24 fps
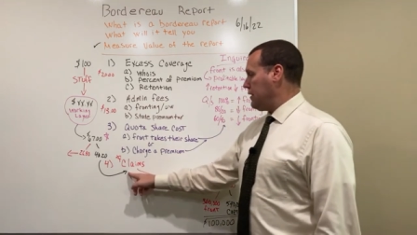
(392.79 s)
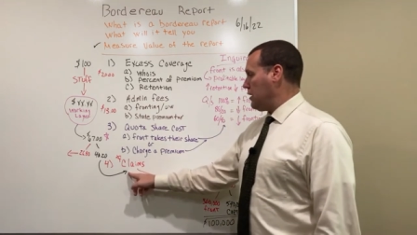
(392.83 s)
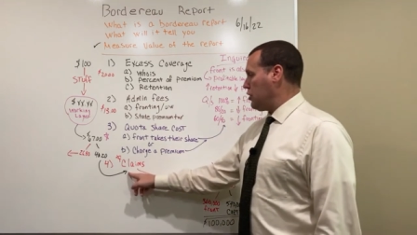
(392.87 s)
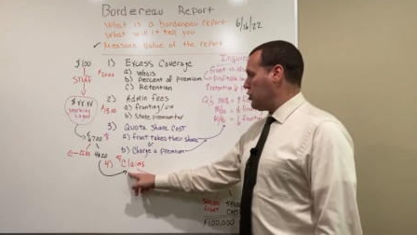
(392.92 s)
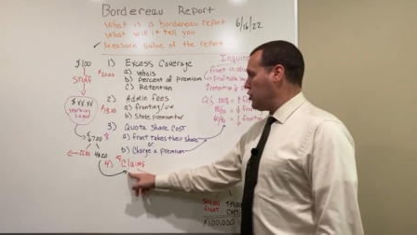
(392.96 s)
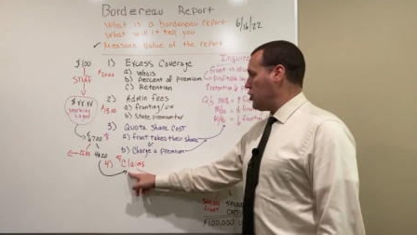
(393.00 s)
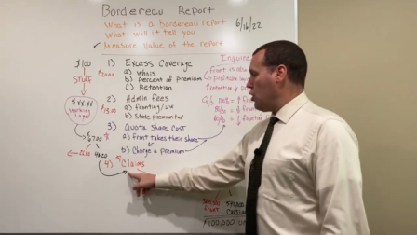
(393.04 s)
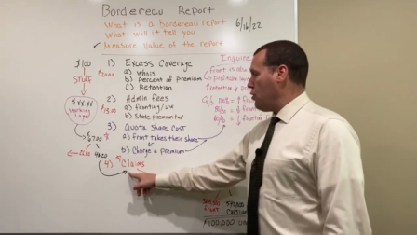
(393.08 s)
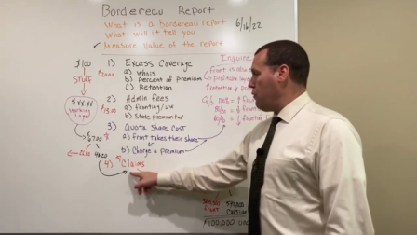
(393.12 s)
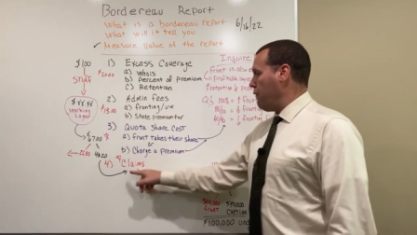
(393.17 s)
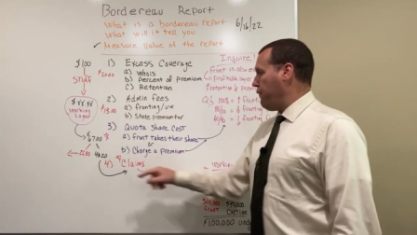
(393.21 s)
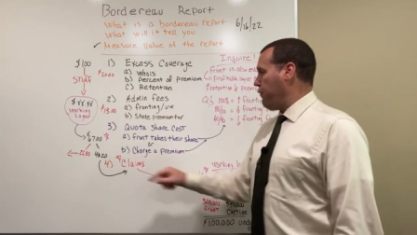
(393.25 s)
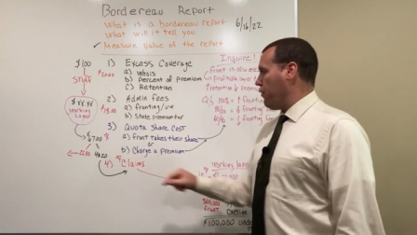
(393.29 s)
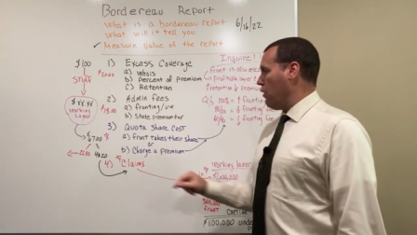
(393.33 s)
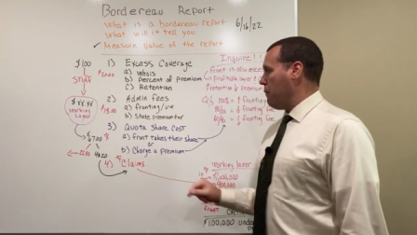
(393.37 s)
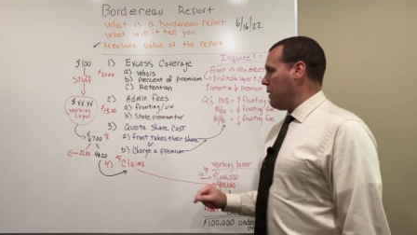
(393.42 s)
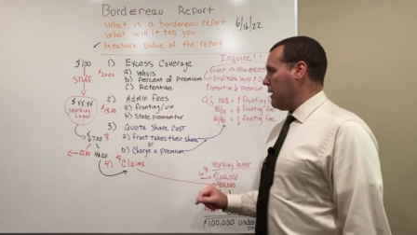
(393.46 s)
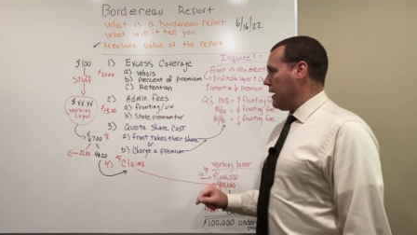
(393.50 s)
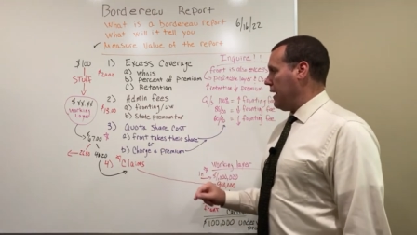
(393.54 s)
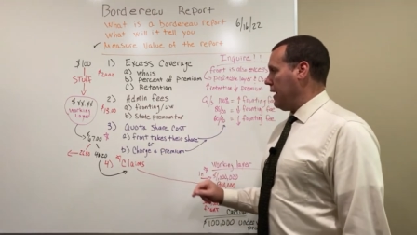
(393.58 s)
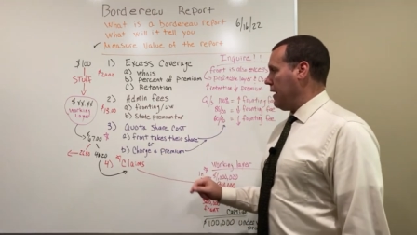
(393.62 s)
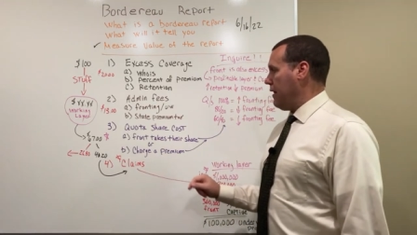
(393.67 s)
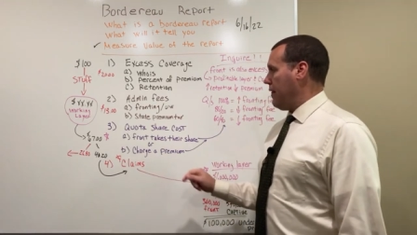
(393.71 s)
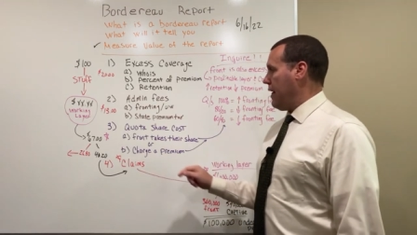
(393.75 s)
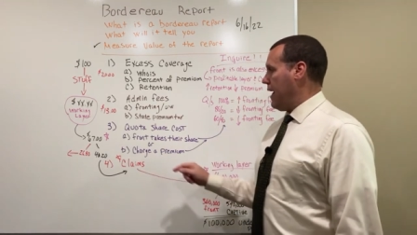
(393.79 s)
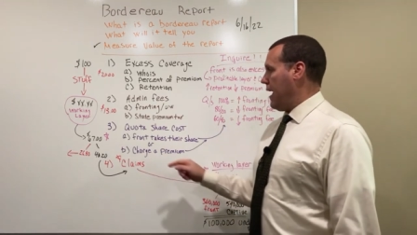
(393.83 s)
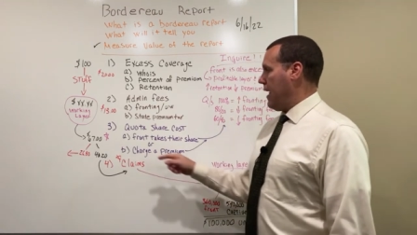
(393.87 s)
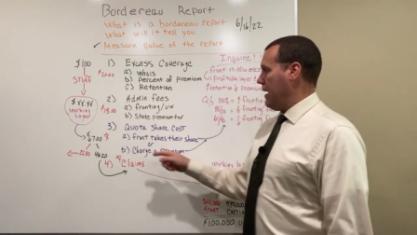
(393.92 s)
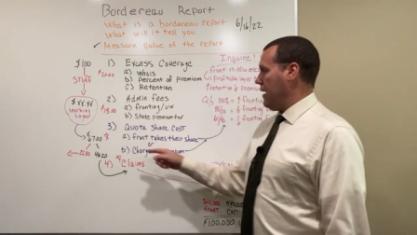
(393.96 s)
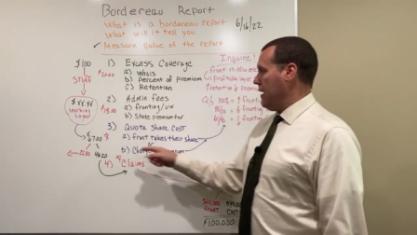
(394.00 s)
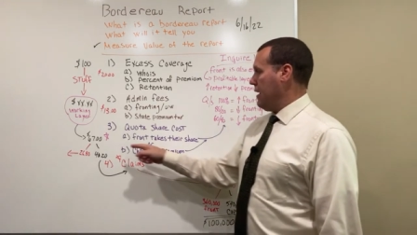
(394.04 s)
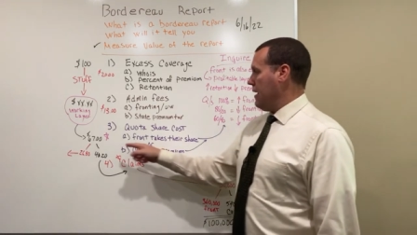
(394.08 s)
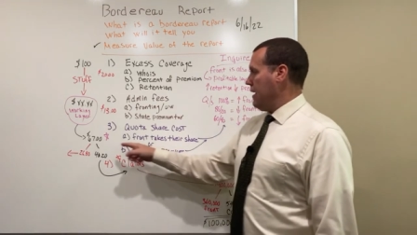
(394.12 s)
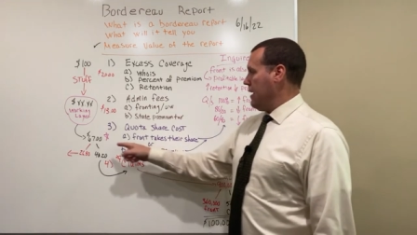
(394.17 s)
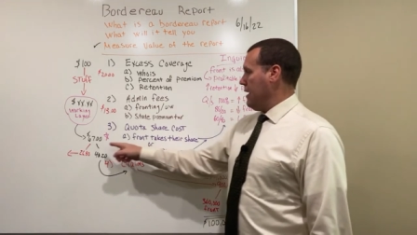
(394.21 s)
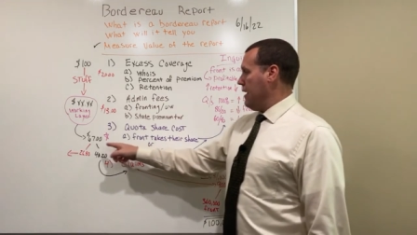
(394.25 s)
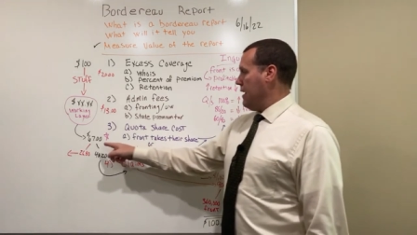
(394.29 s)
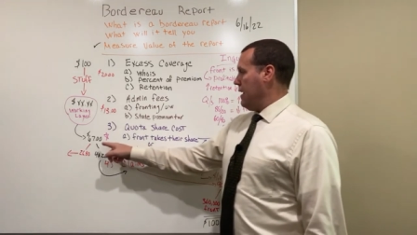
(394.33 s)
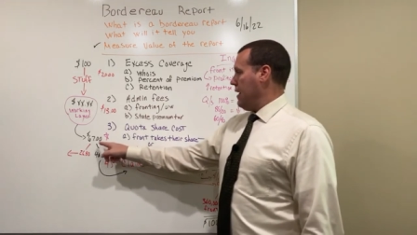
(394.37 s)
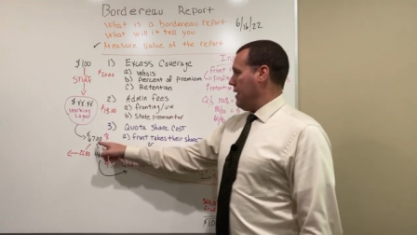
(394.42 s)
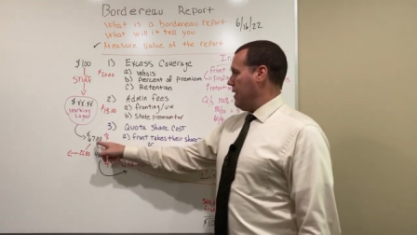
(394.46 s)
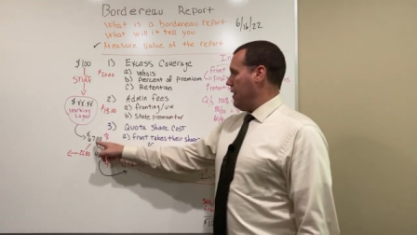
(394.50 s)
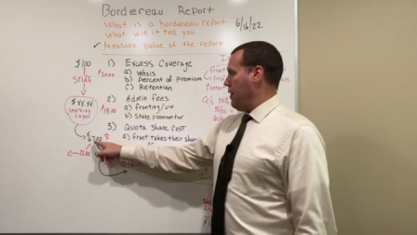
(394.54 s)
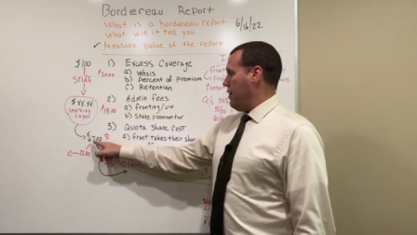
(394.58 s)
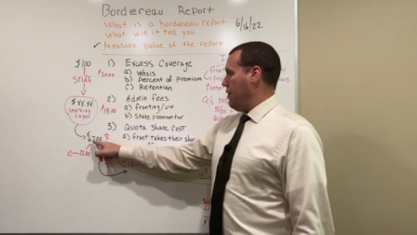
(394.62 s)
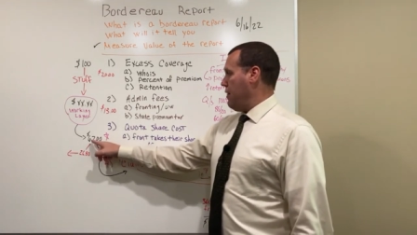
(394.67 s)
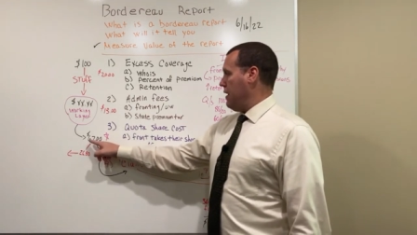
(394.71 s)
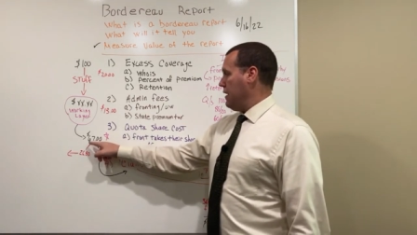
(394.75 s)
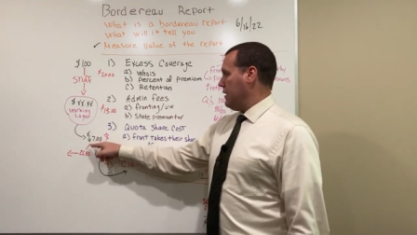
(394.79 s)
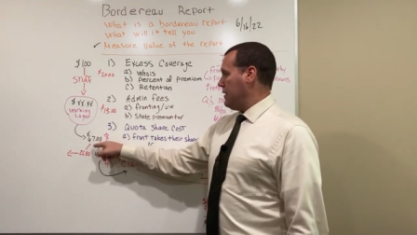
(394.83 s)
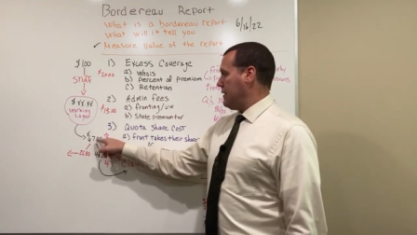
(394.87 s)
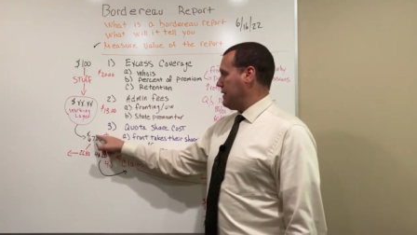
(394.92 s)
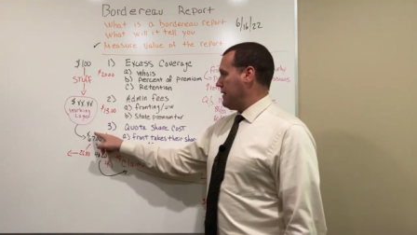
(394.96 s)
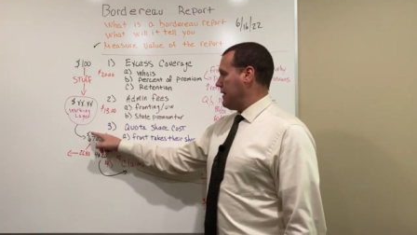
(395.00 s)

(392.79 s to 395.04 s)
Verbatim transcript: assume for a minute that this